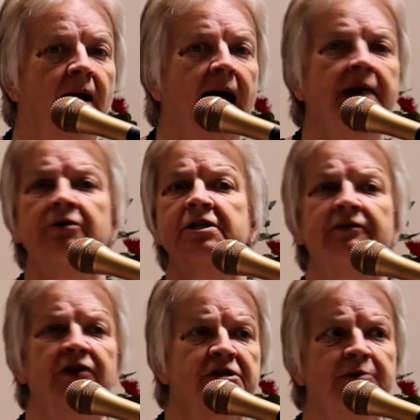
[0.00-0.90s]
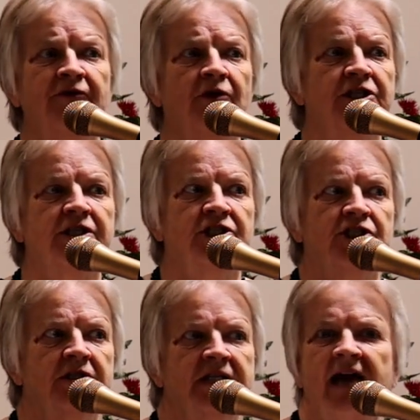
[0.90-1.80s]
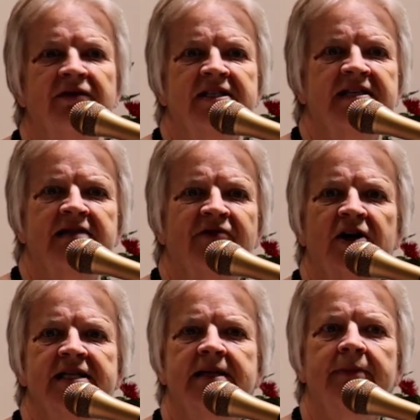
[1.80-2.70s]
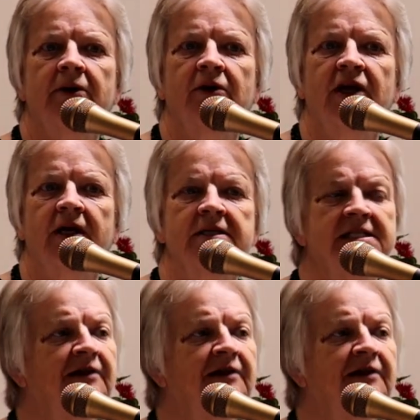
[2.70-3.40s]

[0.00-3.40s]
hundreds of years before, David said very similar things.